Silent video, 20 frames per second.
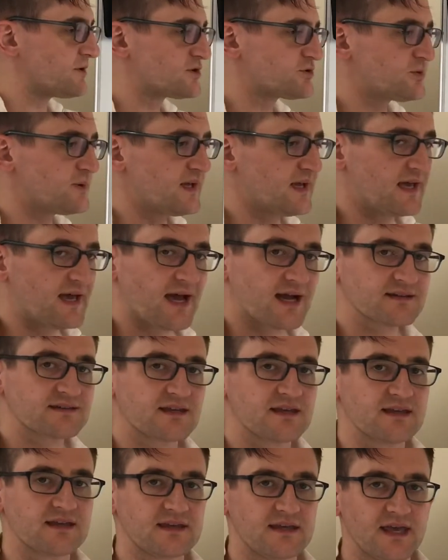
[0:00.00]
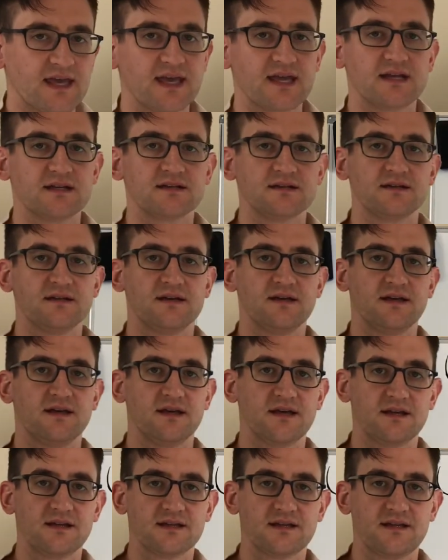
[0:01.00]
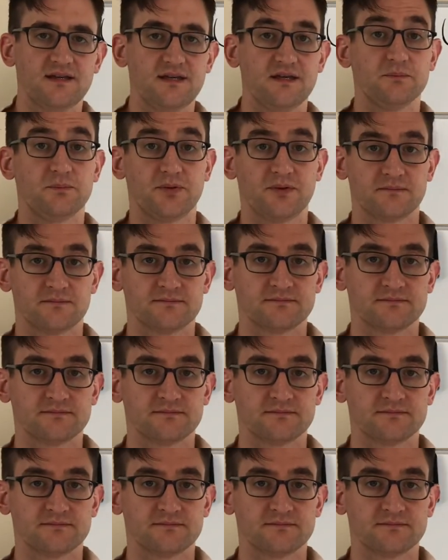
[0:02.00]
which we act to gain and keep.